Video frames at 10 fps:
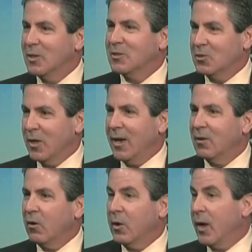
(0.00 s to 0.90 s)
such as
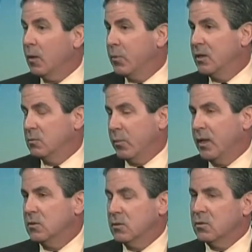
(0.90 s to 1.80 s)
that on an outpatient
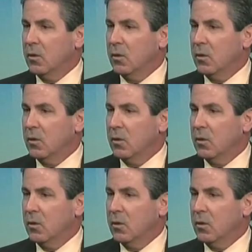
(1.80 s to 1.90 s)
basis.